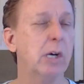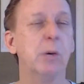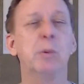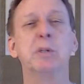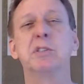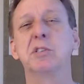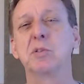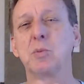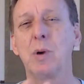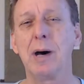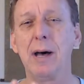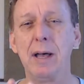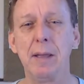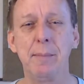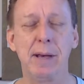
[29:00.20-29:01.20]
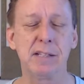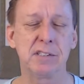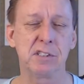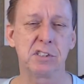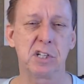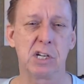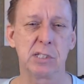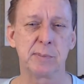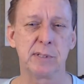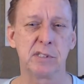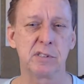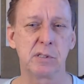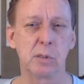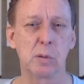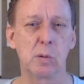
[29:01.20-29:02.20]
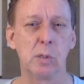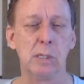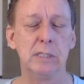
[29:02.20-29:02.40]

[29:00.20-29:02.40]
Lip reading: which is why Master Sha has been so